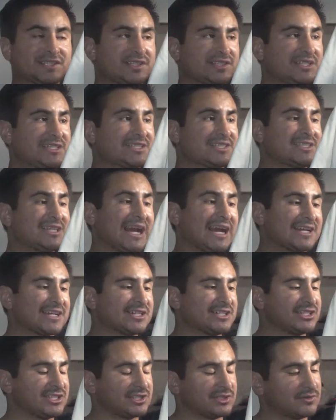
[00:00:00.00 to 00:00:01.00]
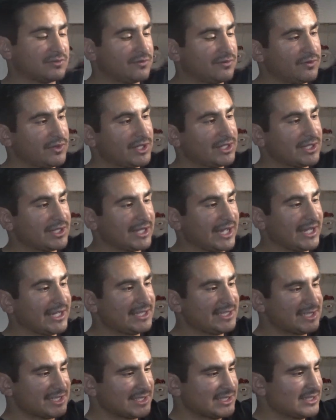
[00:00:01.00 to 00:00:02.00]
This jacket is really
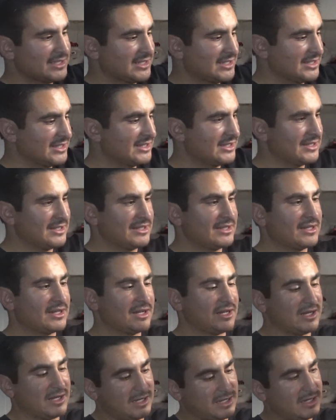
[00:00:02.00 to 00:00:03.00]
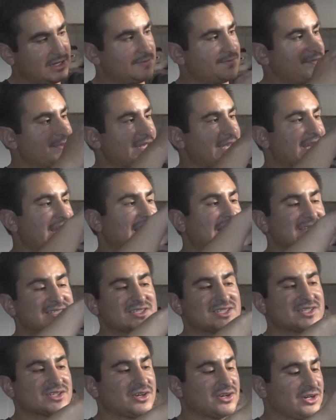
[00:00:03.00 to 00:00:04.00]
nice. It has
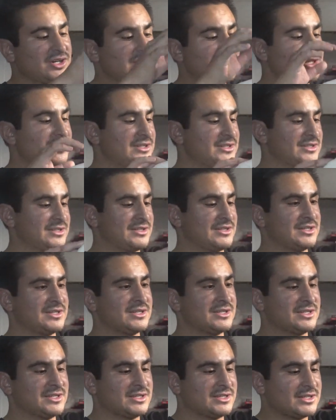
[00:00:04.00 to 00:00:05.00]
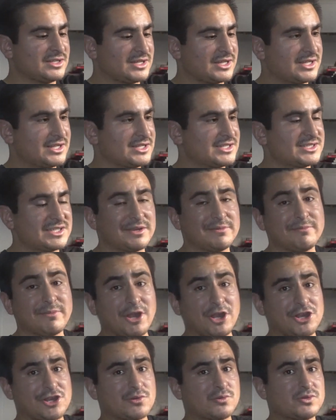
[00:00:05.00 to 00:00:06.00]
this hood. It is a
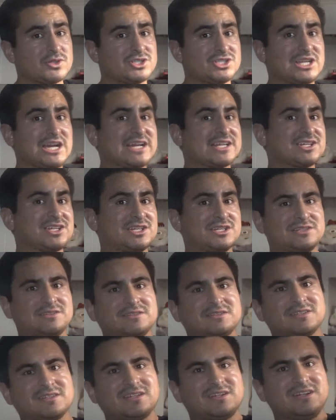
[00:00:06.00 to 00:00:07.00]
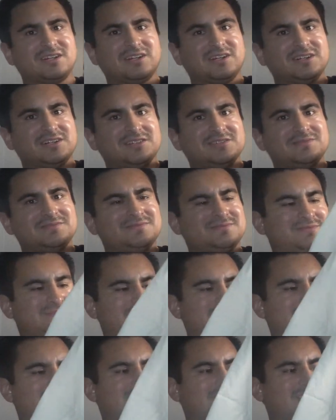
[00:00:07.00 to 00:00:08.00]
Marywood jacket. It
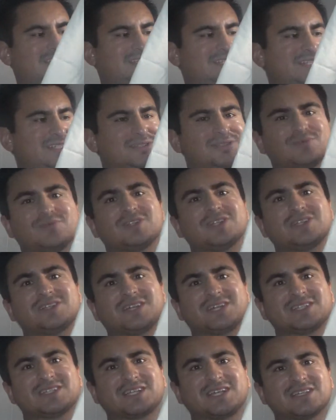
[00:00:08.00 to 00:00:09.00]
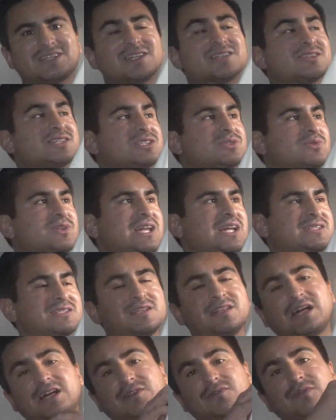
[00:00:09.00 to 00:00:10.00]
is really nice. I think this one has
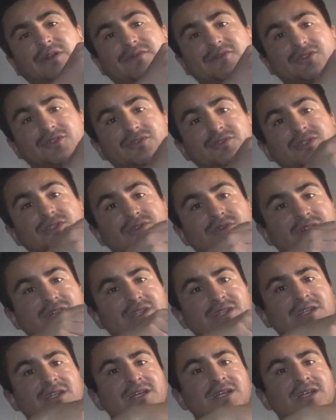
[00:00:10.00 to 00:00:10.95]
a lot of revenue to it.